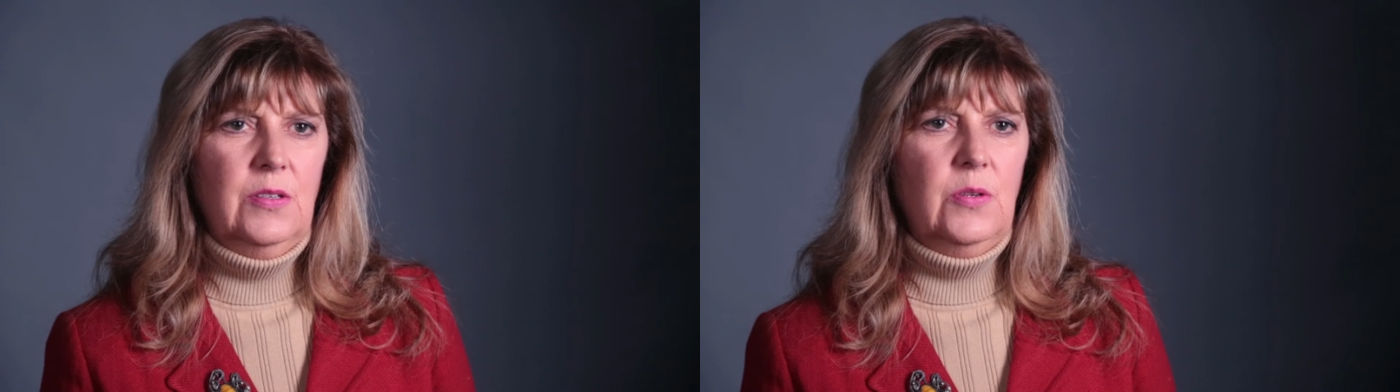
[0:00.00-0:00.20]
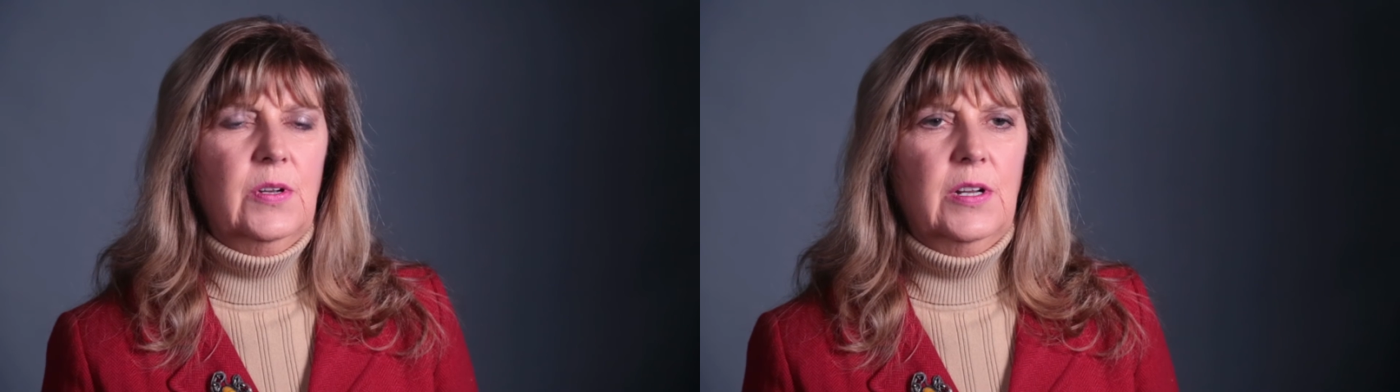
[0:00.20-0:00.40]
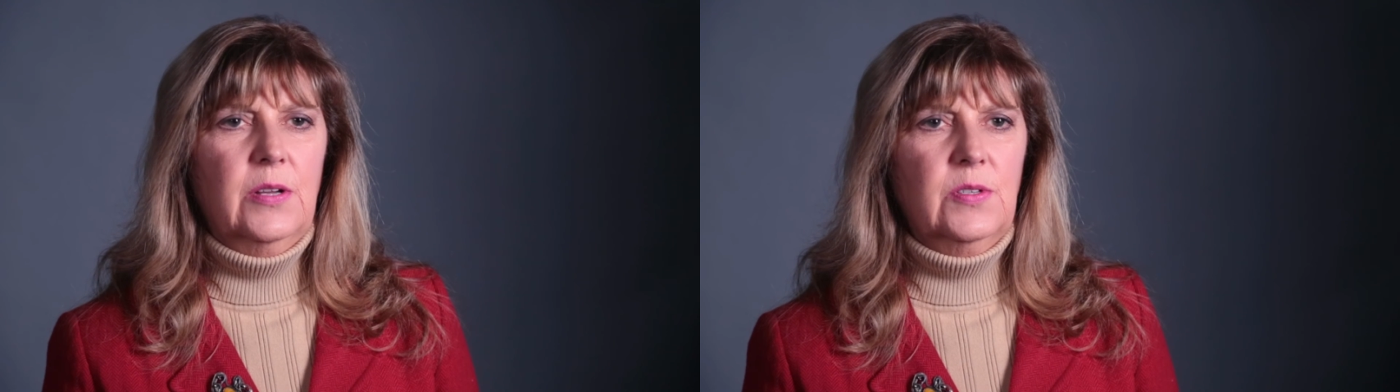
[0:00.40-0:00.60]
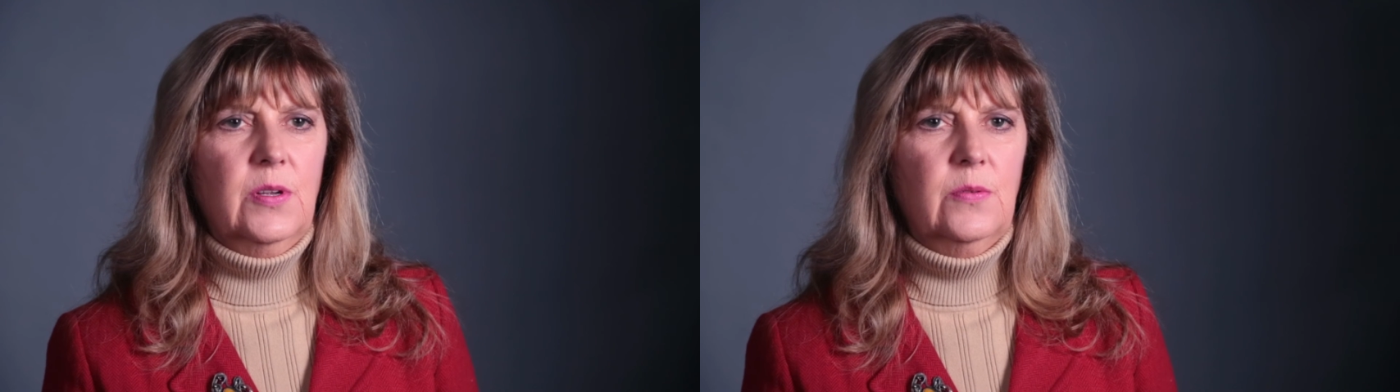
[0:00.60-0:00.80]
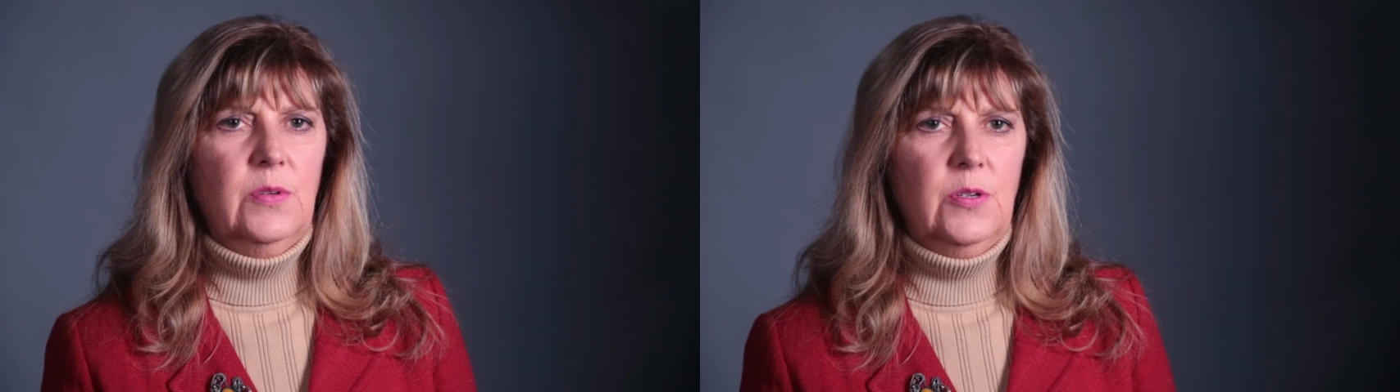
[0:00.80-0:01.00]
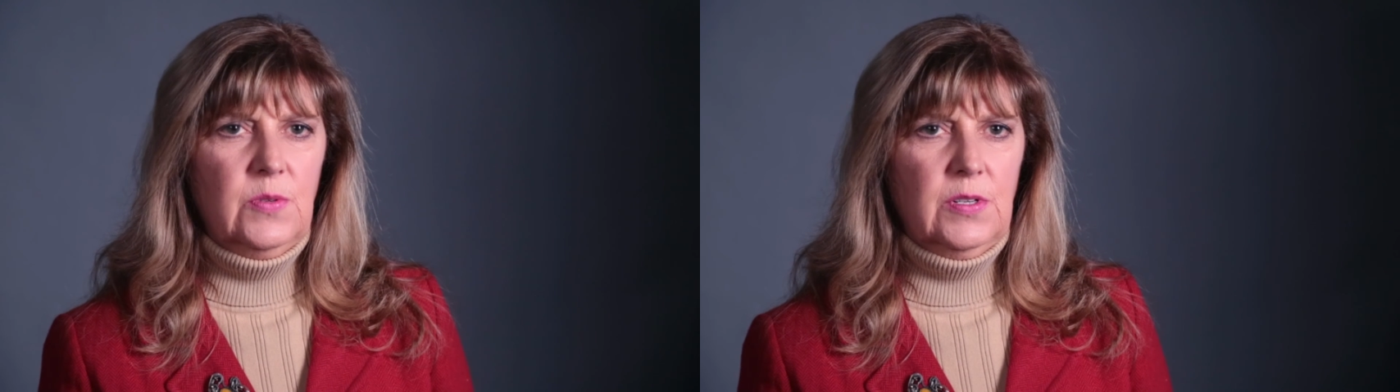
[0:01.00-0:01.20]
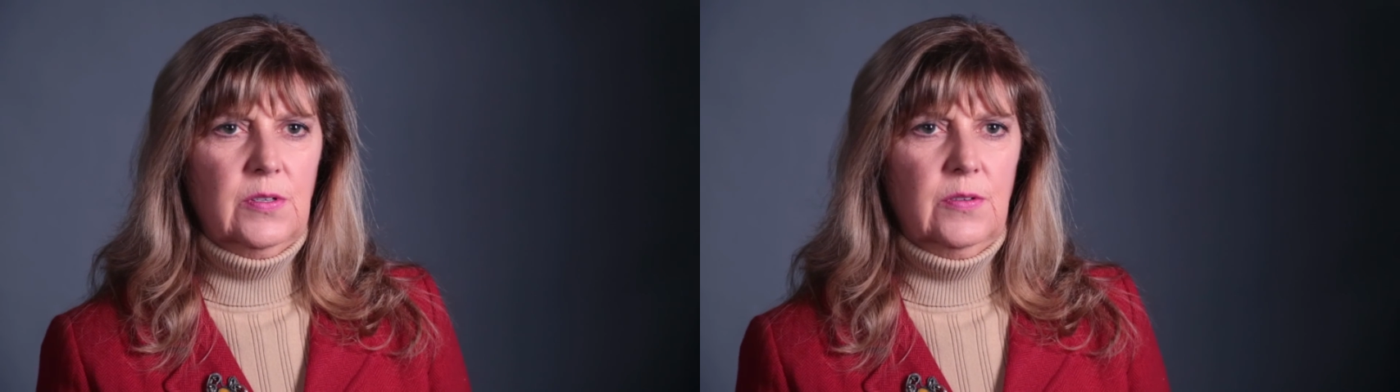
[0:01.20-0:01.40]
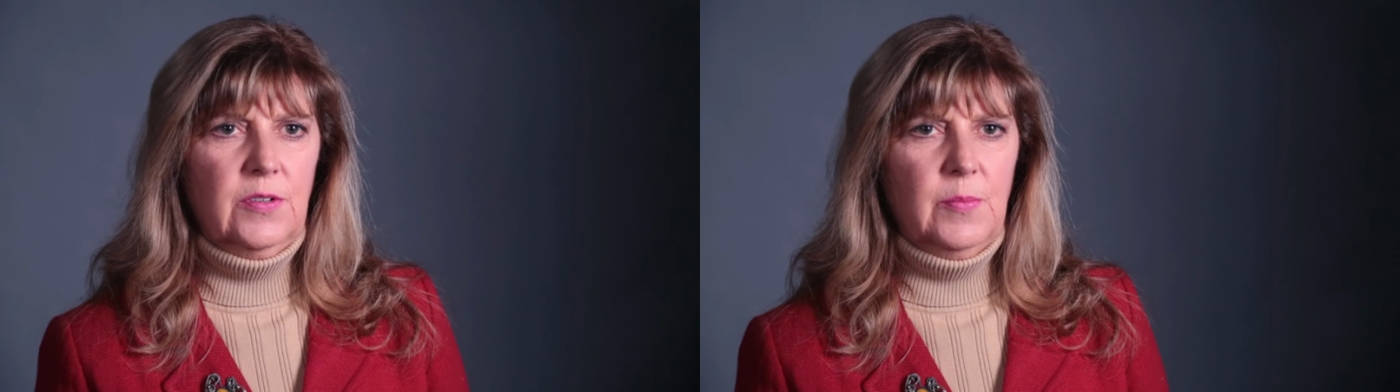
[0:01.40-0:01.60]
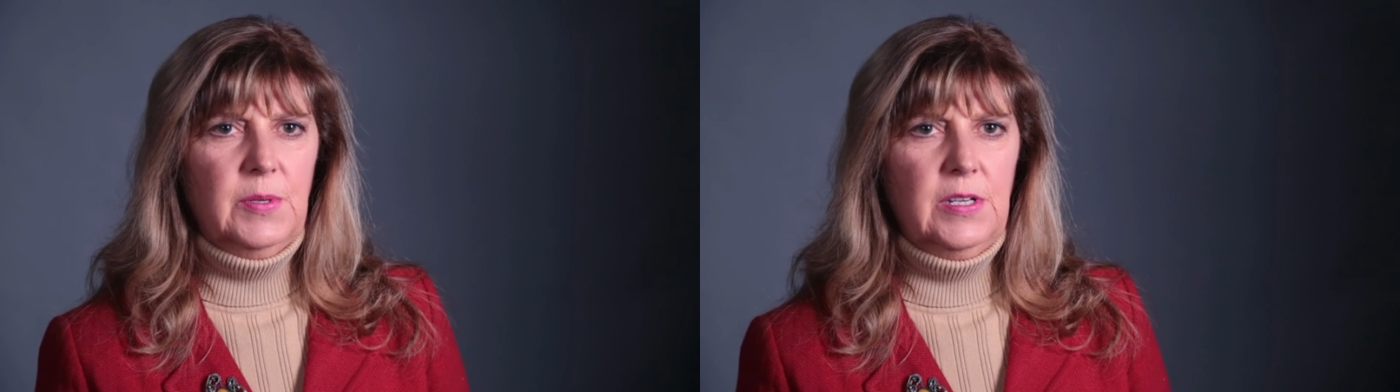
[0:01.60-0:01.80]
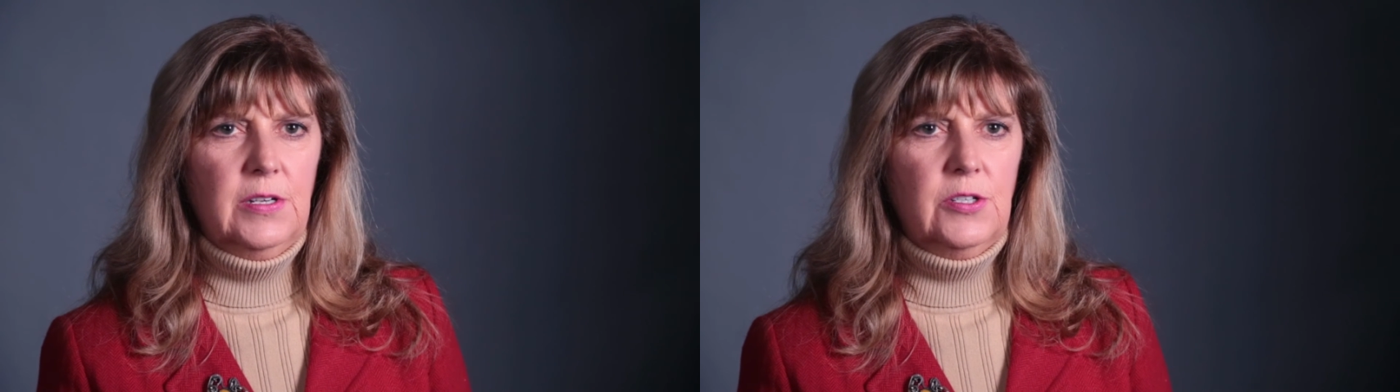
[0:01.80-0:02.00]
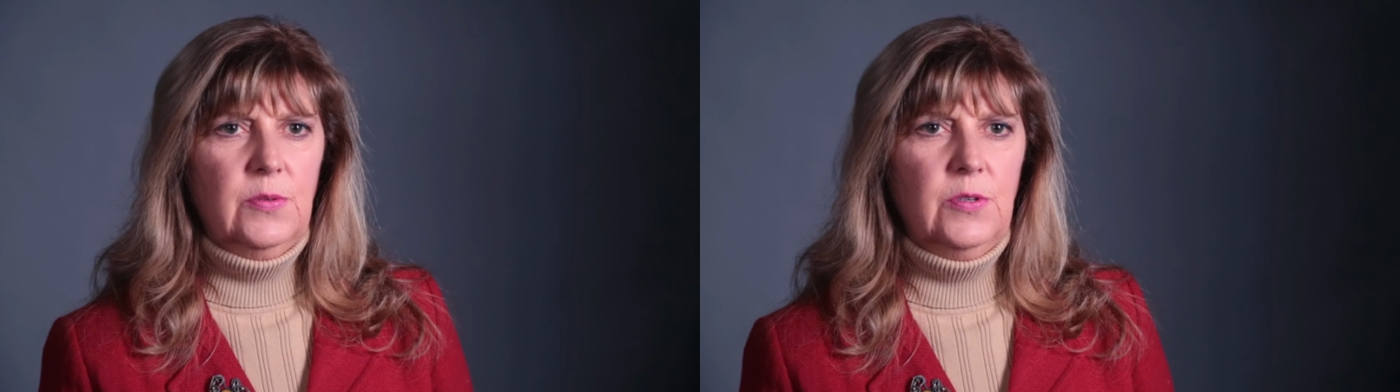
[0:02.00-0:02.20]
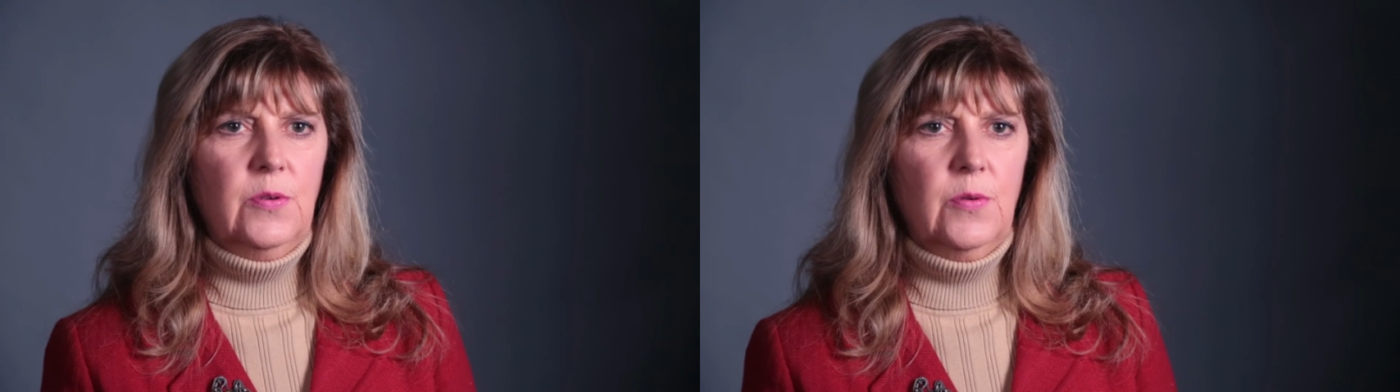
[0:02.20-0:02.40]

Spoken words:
You can also use it to look at potential new